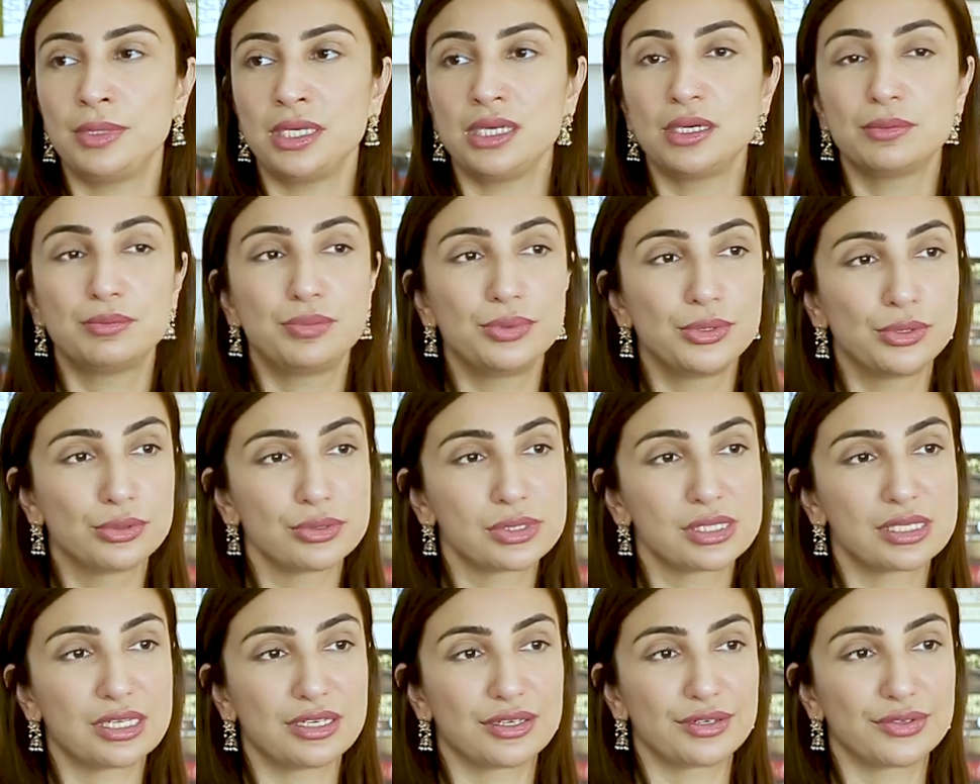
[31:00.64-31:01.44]
being
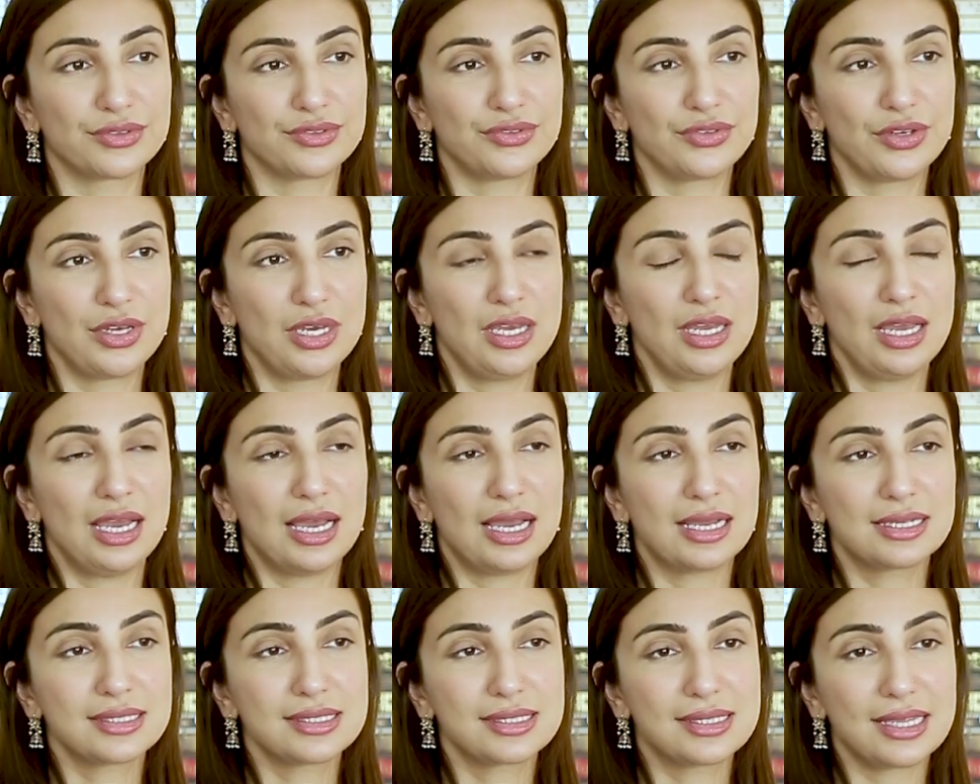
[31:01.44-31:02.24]
abusive
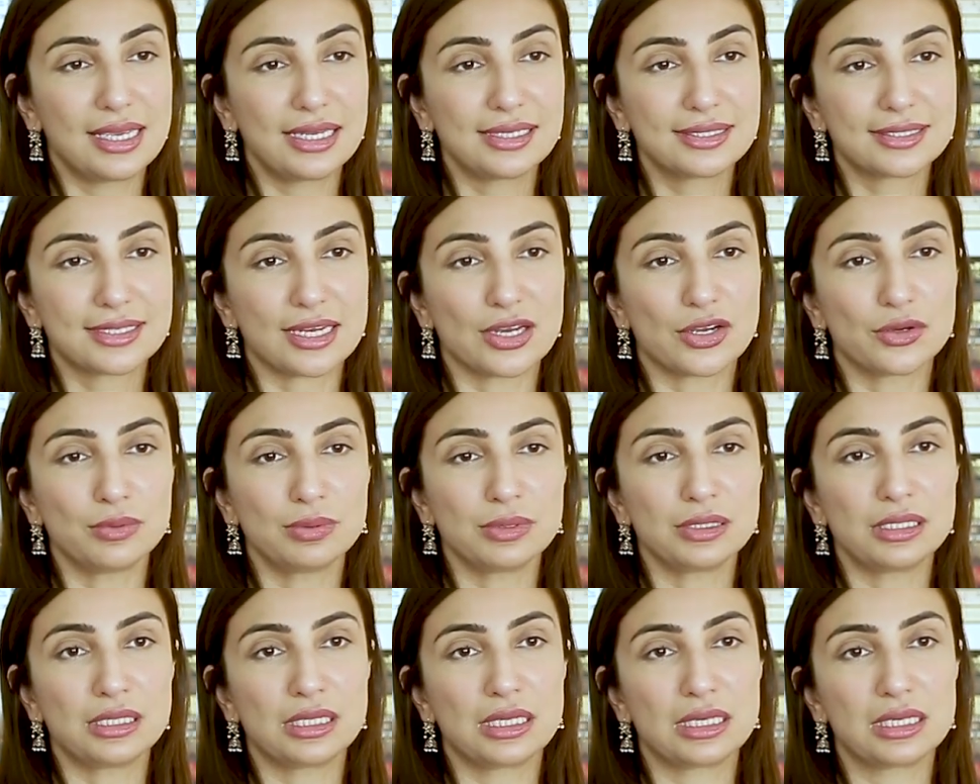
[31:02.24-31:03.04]
and saying
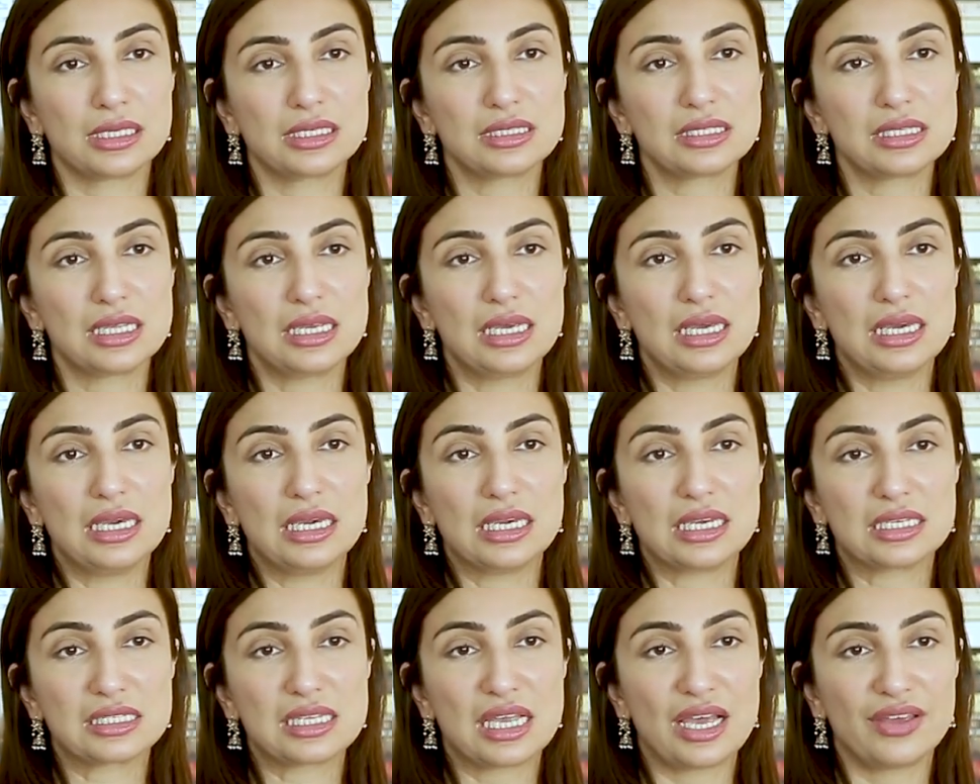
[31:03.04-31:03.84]
terrible things
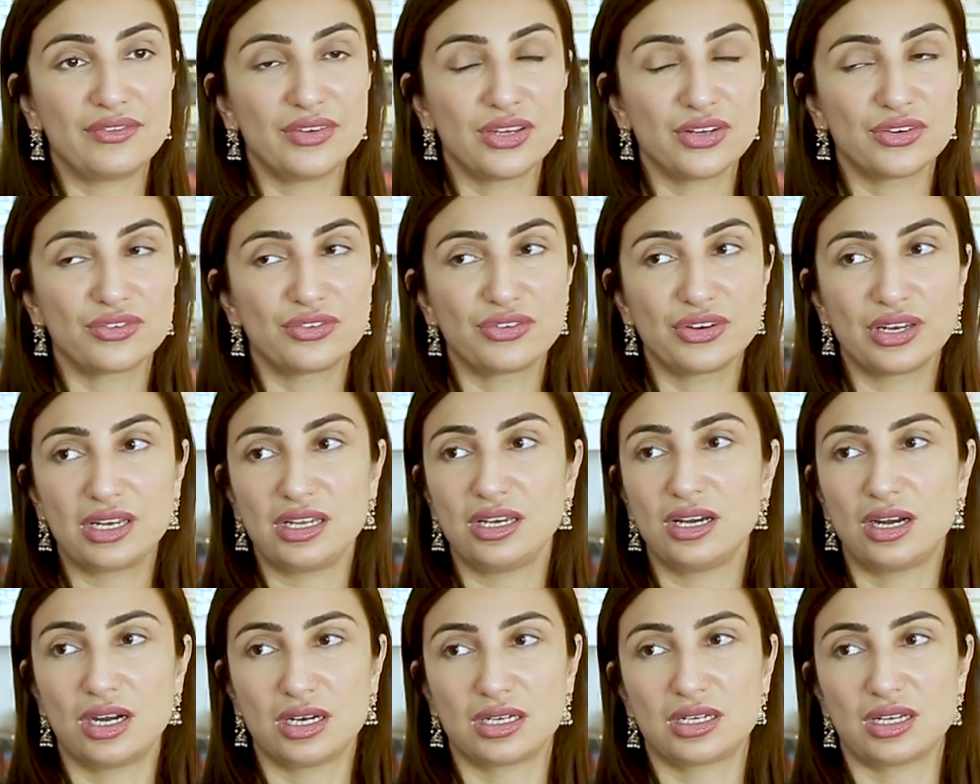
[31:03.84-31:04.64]
is having a
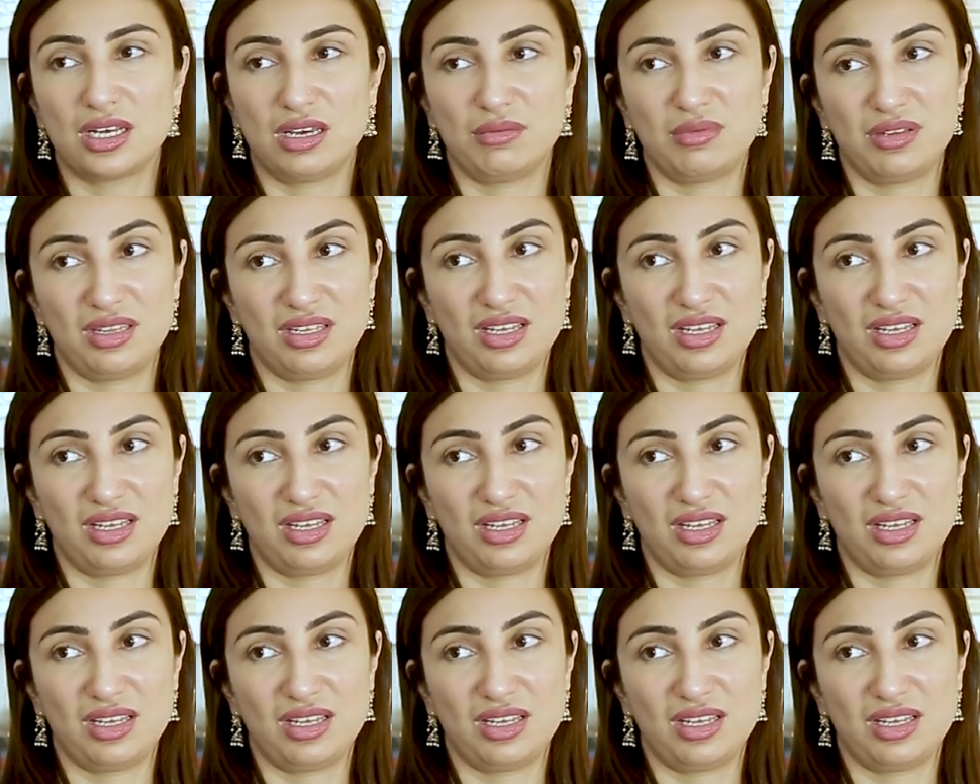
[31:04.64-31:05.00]
really hard time in